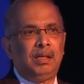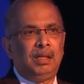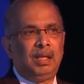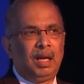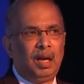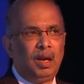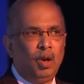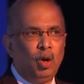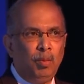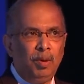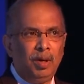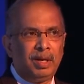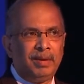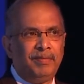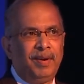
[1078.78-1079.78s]
the
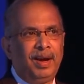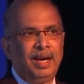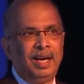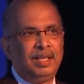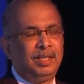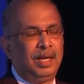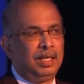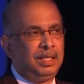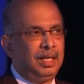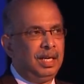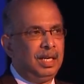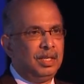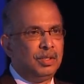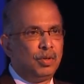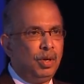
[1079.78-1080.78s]
global refining sector
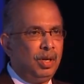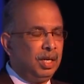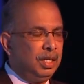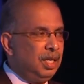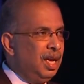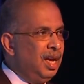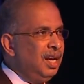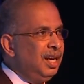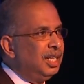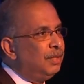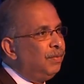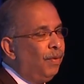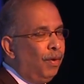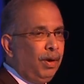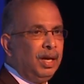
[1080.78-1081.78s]
is going to turn
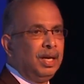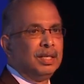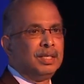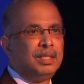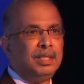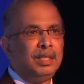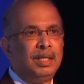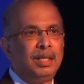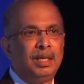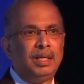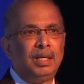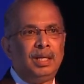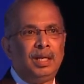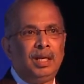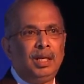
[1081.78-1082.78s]
its focus
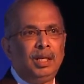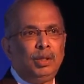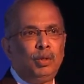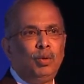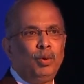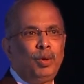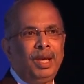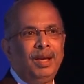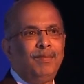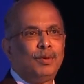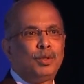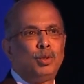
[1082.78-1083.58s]
to looking for